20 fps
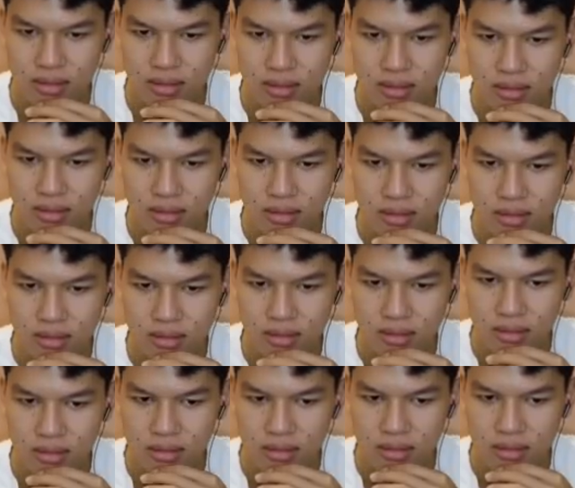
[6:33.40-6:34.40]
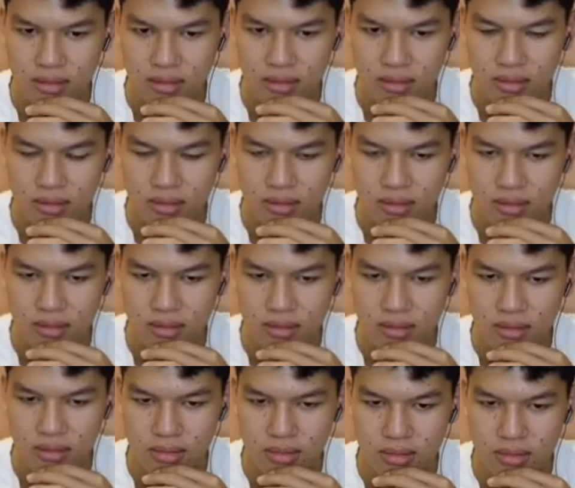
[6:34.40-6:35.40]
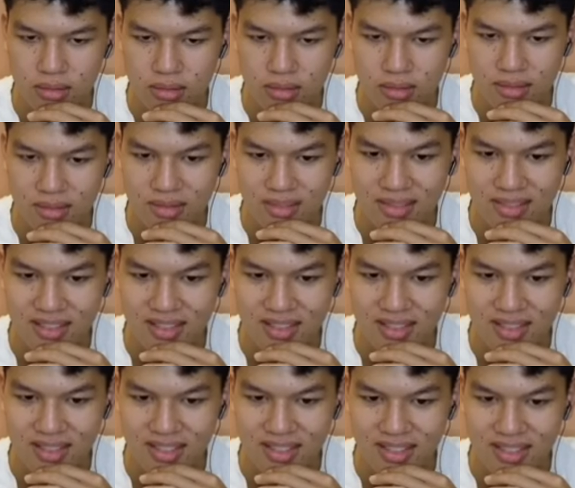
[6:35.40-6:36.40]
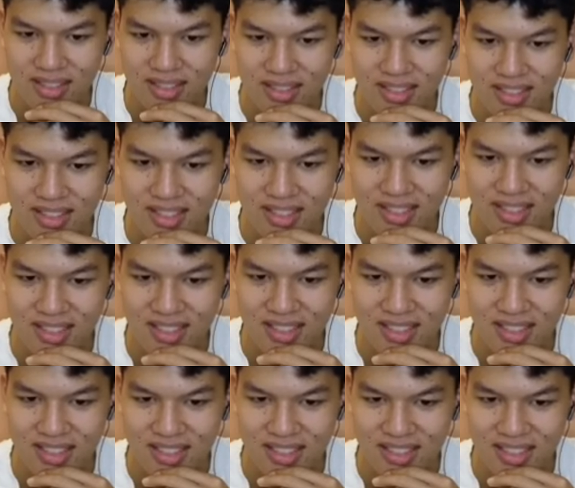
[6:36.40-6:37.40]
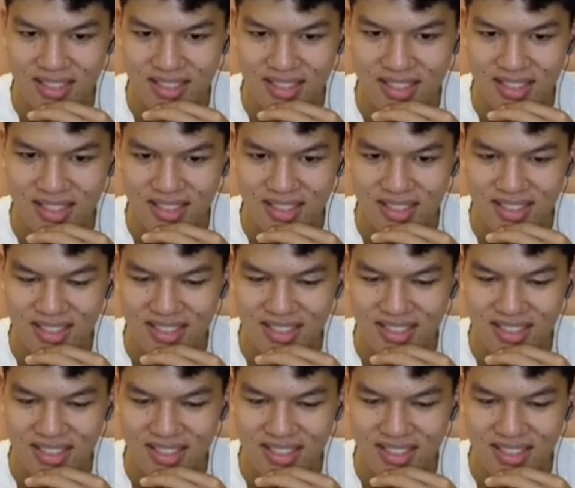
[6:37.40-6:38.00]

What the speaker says: (silent)